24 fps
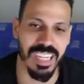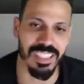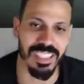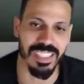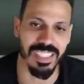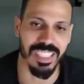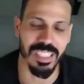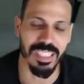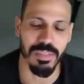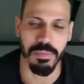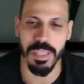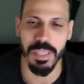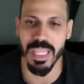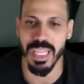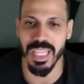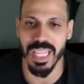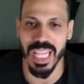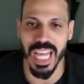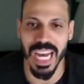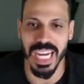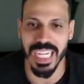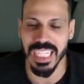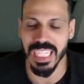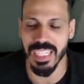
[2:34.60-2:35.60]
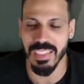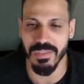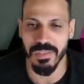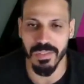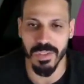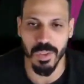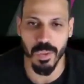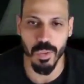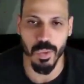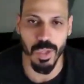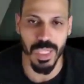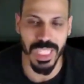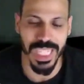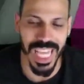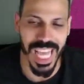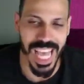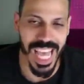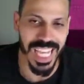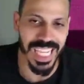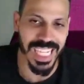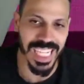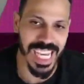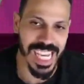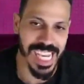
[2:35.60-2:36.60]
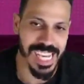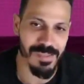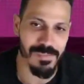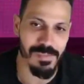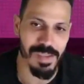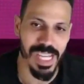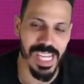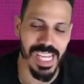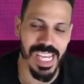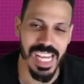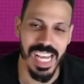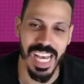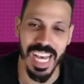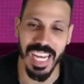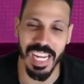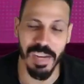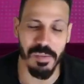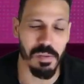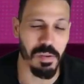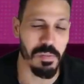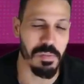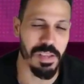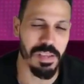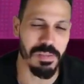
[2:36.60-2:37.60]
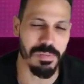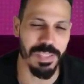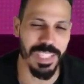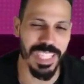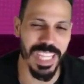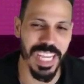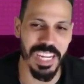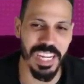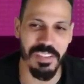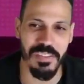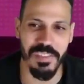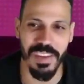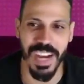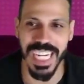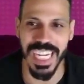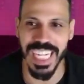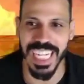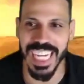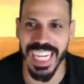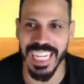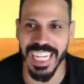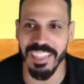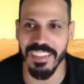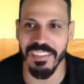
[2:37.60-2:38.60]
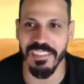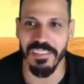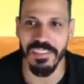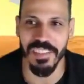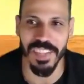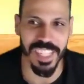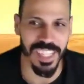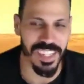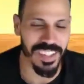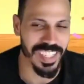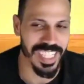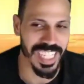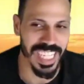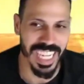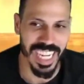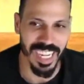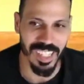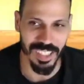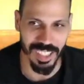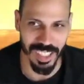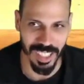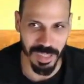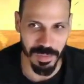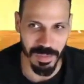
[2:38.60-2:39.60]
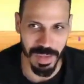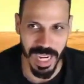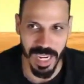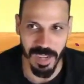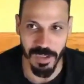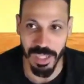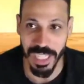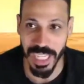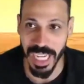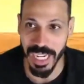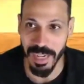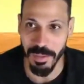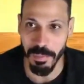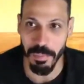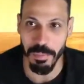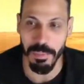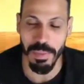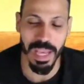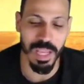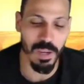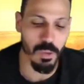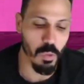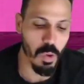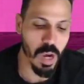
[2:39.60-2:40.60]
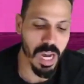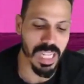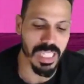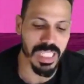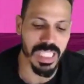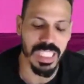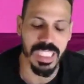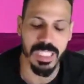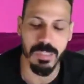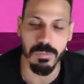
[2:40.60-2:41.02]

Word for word: it's going to be a lock-in for one endgame. And I'm going to be upset if I can't figure it out somehow. We got a Ben Wallace